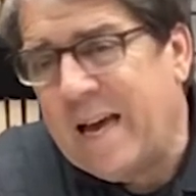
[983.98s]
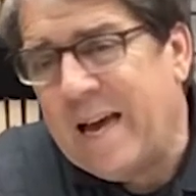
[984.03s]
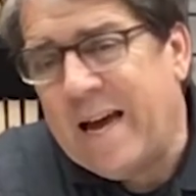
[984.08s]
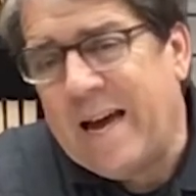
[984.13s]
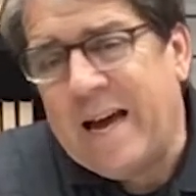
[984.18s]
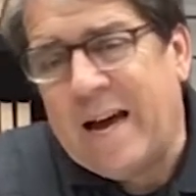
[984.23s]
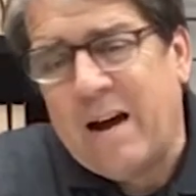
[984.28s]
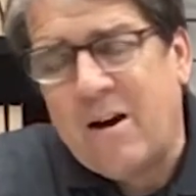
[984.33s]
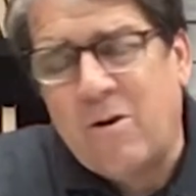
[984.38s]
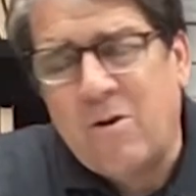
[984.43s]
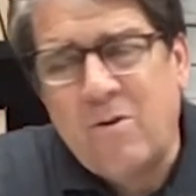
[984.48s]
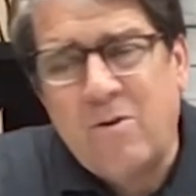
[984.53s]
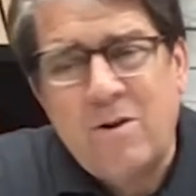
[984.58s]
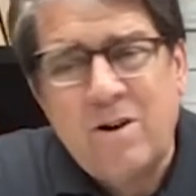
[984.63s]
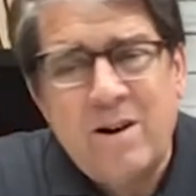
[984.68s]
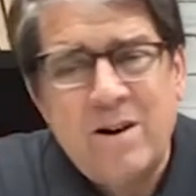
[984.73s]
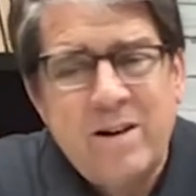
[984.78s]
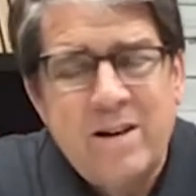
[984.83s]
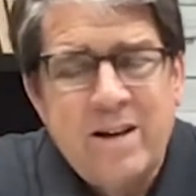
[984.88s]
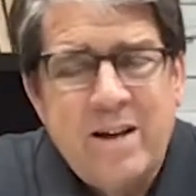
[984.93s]
How
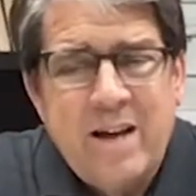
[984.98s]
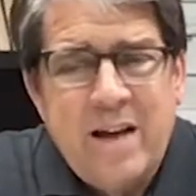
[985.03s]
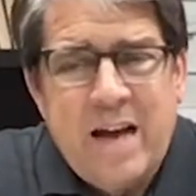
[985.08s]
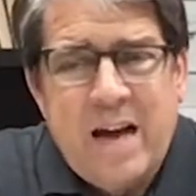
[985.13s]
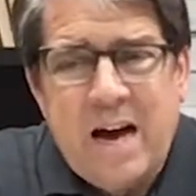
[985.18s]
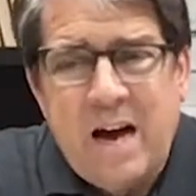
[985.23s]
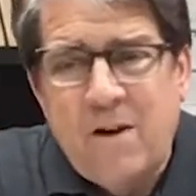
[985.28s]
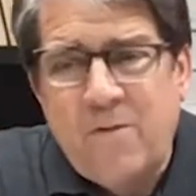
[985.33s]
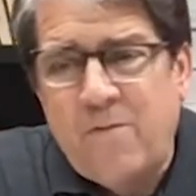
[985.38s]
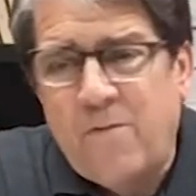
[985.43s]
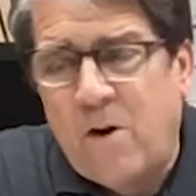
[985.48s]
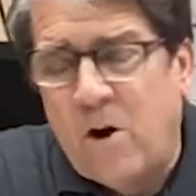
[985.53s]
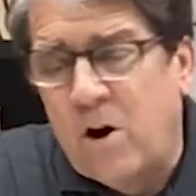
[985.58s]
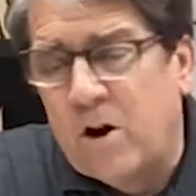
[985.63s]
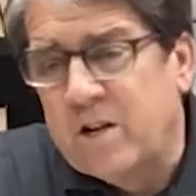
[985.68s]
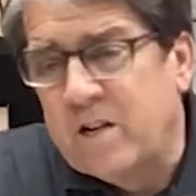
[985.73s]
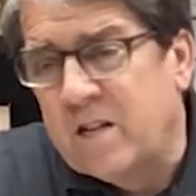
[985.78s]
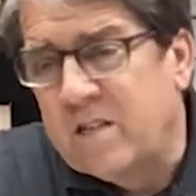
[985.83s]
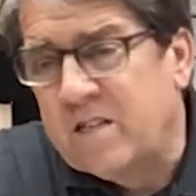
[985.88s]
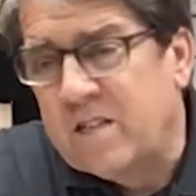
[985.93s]

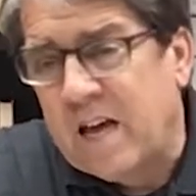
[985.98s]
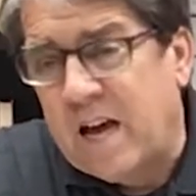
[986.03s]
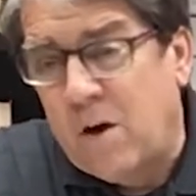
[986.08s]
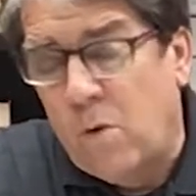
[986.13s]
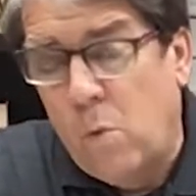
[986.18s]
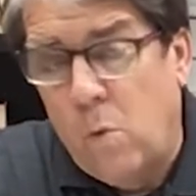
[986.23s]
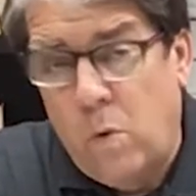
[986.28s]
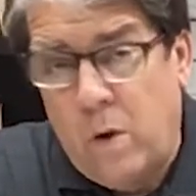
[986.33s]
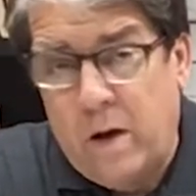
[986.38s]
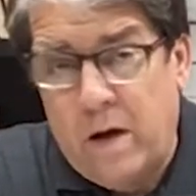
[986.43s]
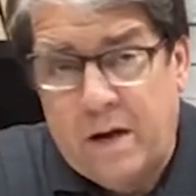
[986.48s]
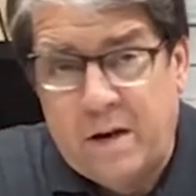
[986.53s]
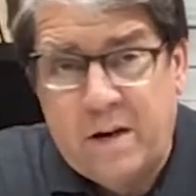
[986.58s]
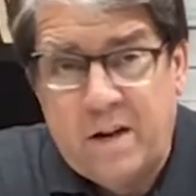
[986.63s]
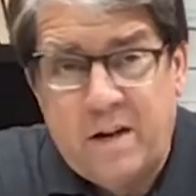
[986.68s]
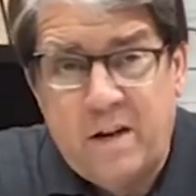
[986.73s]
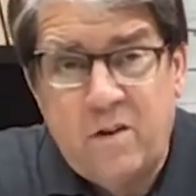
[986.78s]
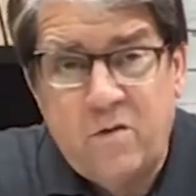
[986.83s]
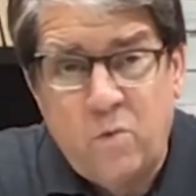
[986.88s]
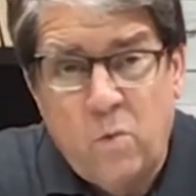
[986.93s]
far does that, and
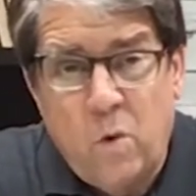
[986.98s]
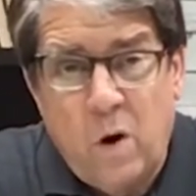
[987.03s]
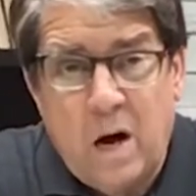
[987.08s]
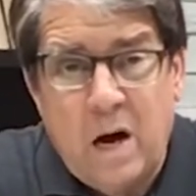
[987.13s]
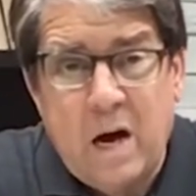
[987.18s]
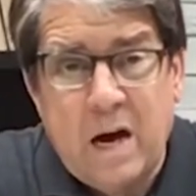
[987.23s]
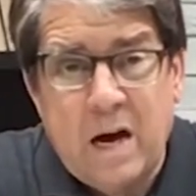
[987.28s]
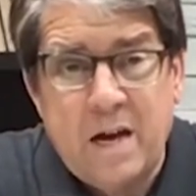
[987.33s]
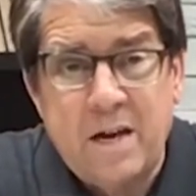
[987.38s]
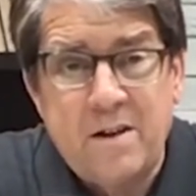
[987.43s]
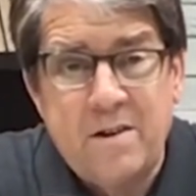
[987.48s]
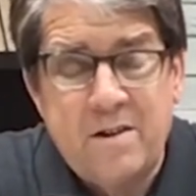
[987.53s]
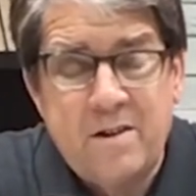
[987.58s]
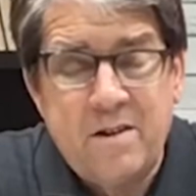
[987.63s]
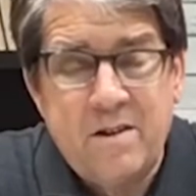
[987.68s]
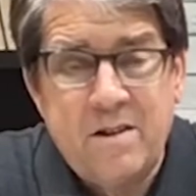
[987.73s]
it is wide,